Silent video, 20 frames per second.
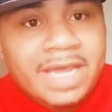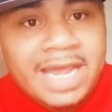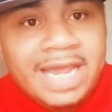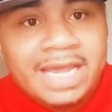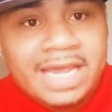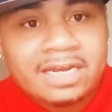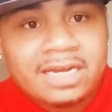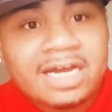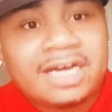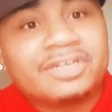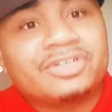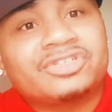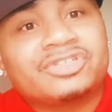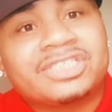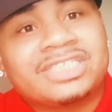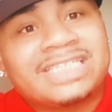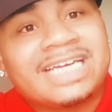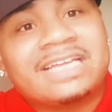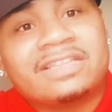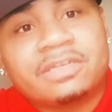and
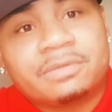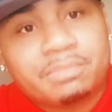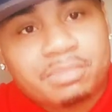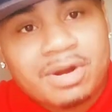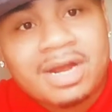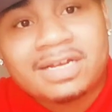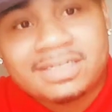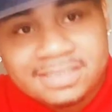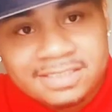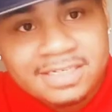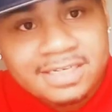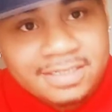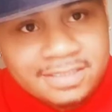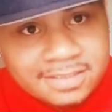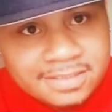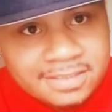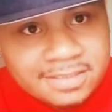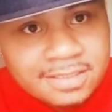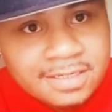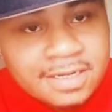understand the
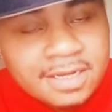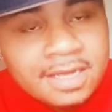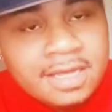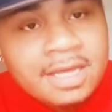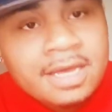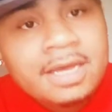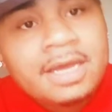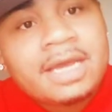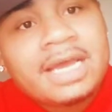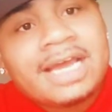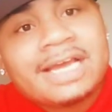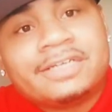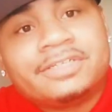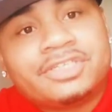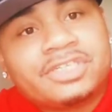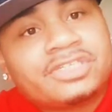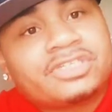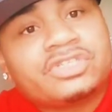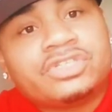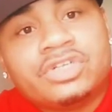process
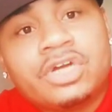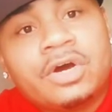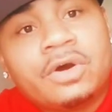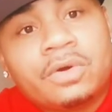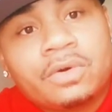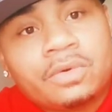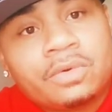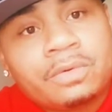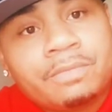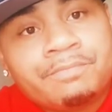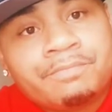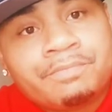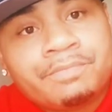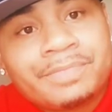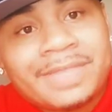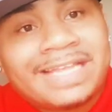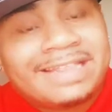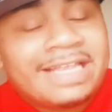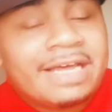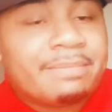and just know
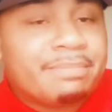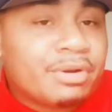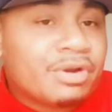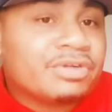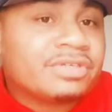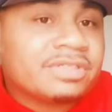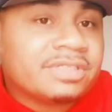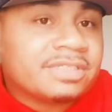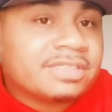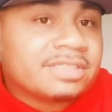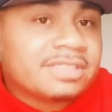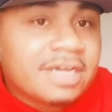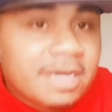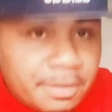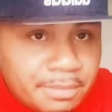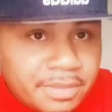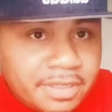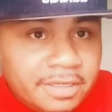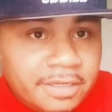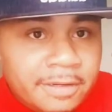that that person is
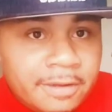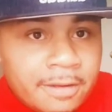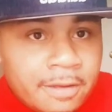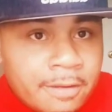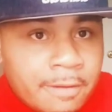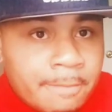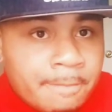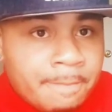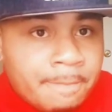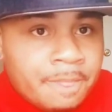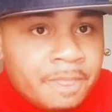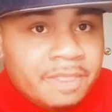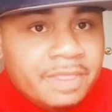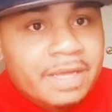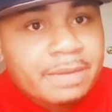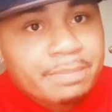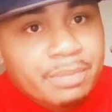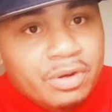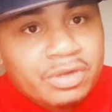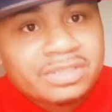coming.
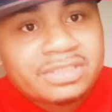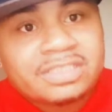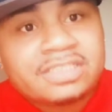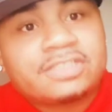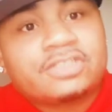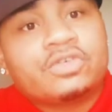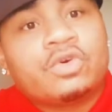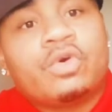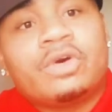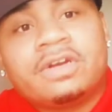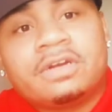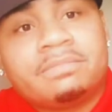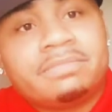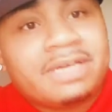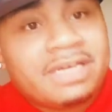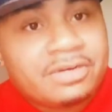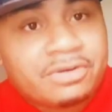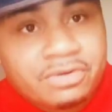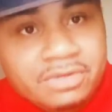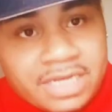That person is going to
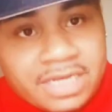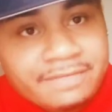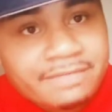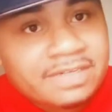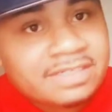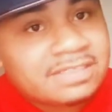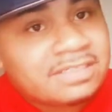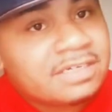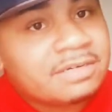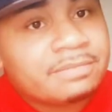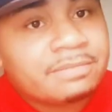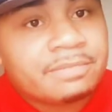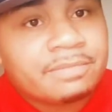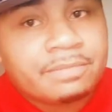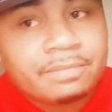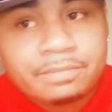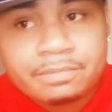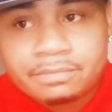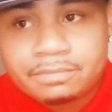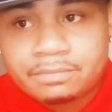be in your life at
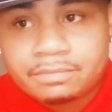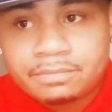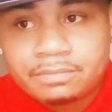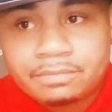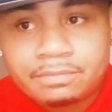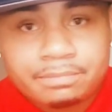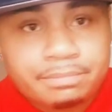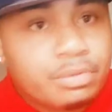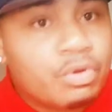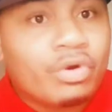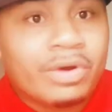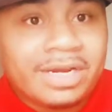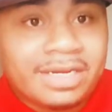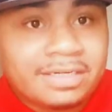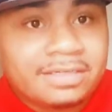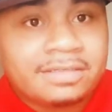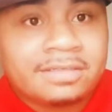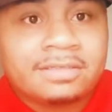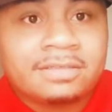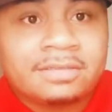some
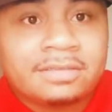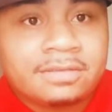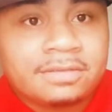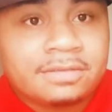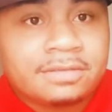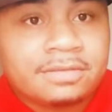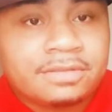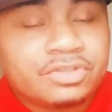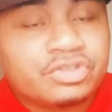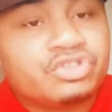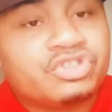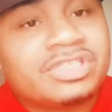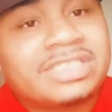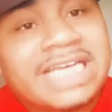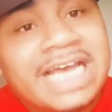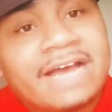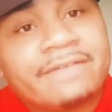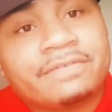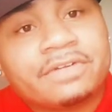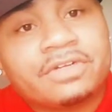point. You
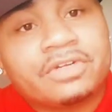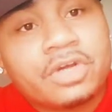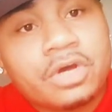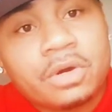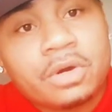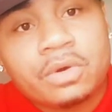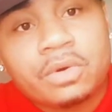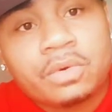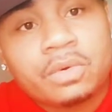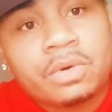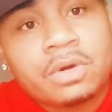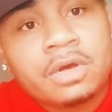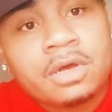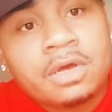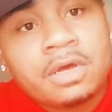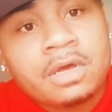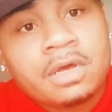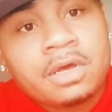just have to know